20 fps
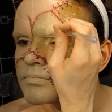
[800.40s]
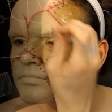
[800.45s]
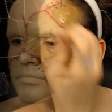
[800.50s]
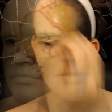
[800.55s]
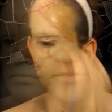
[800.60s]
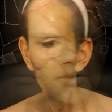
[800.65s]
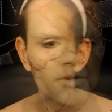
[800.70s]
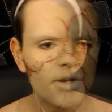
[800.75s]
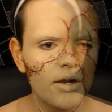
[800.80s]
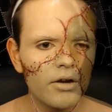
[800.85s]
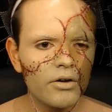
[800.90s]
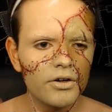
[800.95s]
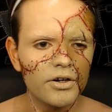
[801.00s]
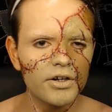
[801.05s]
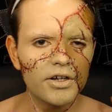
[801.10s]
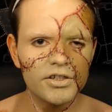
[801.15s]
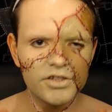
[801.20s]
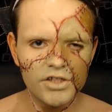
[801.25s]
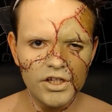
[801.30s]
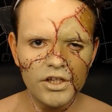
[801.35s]
Okay, so now I'm
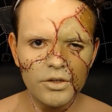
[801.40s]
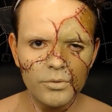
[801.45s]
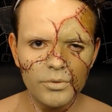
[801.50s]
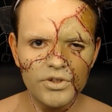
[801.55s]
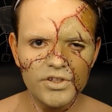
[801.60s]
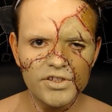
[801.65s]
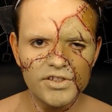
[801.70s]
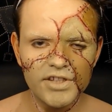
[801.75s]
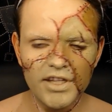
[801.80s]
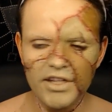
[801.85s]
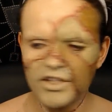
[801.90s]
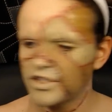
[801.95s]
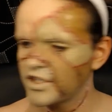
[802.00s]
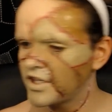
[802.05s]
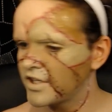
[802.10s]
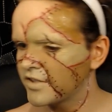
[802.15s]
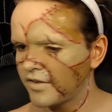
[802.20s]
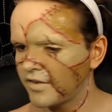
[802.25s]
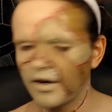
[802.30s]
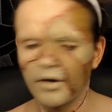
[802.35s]
going to continue with the
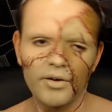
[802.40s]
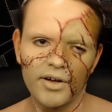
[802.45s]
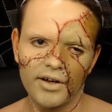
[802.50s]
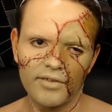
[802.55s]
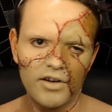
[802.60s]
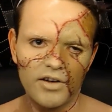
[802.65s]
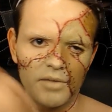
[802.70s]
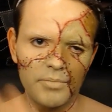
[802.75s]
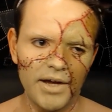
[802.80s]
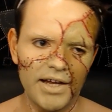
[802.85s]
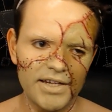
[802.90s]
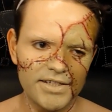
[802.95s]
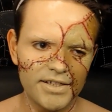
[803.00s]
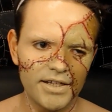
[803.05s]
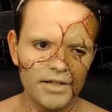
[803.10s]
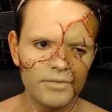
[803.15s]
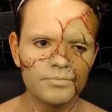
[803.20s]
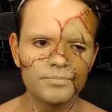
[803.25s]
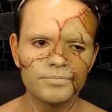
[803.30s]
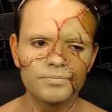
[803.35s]
stitches and I'll get right back
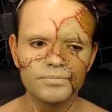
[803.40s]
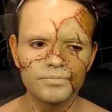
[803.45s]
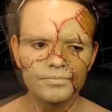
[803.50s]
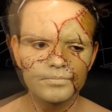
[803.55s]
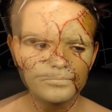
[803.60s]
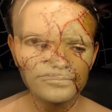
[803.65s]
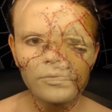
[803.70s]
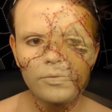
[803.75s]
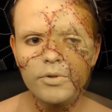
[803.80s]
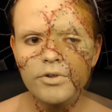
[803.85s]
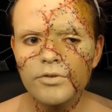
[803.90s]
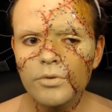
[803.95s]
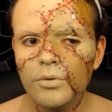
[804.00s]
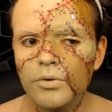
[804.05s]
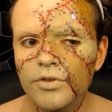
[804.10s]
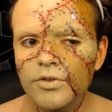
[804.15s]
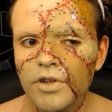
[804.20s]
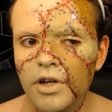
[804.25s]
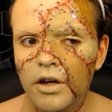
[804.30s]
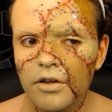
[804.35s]
to you. Okay, so once
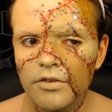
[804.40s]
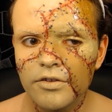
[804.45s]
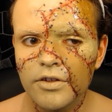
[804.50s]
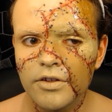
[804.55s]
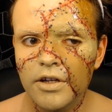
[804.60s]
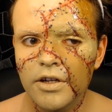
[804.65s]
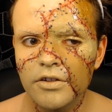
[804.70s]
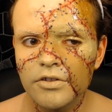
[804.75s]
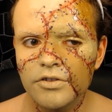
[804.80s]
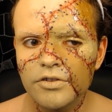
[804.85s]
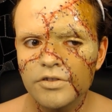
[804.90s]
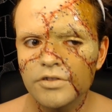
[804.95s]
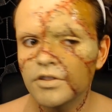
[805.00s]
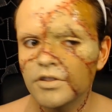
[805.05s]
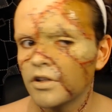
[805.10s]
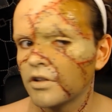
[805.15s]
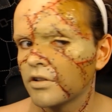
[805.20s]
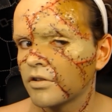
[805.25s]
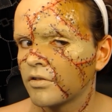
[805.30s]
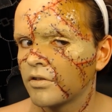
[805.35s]
all the scars are done, it should
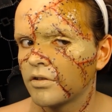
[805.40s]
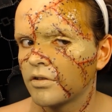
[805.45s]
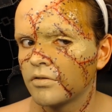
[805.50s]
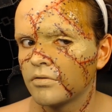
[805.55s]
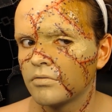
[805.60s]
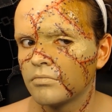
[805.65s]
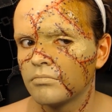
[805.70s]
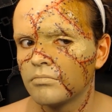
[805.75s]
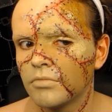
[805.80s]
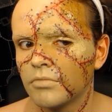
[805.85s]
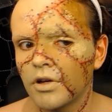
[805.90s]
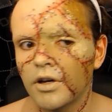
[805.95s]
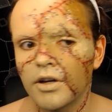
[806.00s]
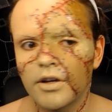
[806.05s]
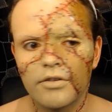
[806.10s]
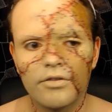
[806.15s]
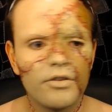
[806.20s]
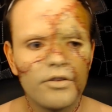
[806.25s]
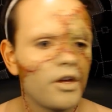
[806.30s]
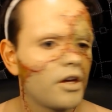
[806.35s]
start looking
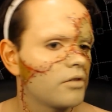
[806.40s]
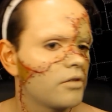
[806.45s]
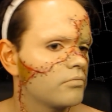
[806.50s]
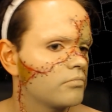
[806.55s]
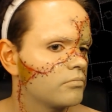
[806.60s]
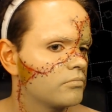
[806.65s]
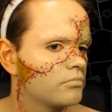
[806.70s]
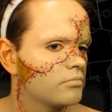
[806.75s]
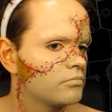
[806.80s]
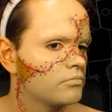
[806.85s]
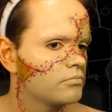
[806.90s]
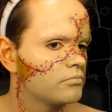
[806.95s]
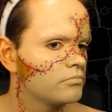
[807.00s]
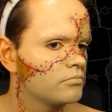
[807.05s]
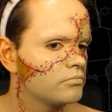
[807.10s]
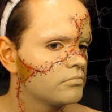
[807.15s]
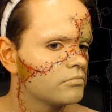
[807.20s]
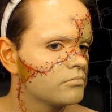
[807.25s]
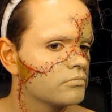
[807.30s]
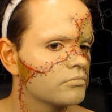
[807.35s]
like that.
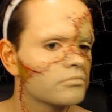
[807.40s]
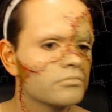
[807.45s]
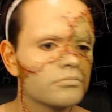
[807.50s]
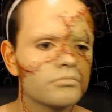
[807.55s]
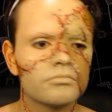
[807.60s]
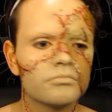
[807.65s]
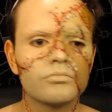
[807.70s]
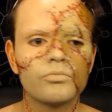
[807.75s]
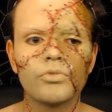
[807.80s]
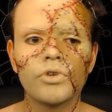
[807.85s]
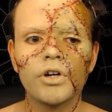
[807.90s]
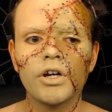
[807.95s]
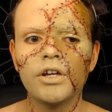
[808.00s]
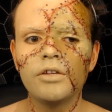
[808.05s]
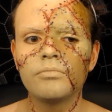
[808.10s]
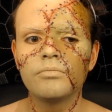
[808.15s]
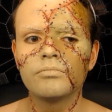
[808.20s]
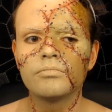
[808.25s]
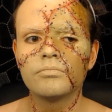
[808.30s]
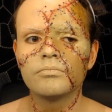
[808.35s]

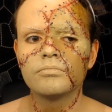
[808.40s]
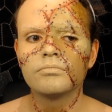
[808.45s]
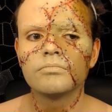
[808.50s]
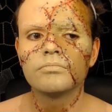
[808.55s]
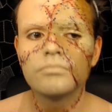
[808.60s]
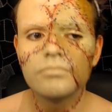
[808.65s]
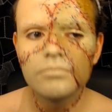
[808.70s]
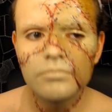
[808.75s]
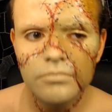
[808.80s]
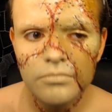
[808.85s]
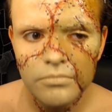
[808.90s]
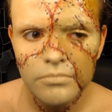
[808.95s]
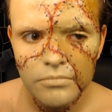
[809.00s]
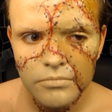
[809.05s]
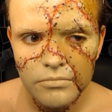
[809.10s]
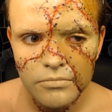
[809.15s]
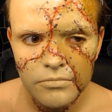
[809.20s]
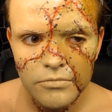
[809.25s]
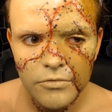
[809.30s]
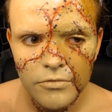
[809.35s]
Okay.
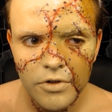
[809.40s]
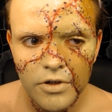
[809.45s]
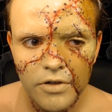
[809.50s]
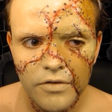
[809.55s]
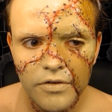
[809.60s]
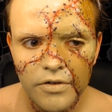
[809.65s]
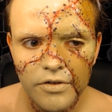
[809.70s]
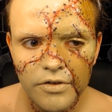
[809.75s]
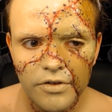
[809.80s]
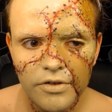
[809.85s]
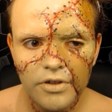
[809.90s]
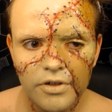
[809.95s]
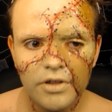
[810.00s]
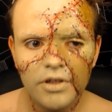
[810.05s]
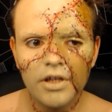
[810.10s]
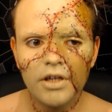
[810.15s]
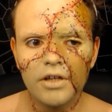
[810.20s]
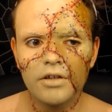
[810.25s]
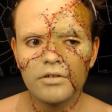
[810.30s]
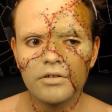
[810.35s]
Don't know if you can
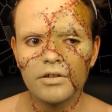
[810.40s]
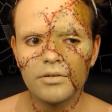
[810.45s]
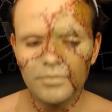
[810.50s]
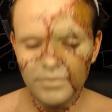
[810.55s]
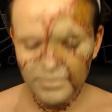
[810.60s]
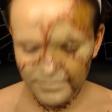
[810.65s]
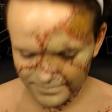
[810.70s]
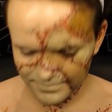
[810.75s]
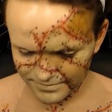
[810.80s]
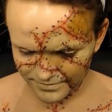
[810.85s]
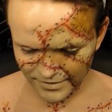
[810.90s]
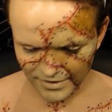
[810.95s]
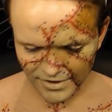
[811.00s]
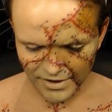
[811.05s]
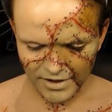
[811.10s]
see that. Yeah.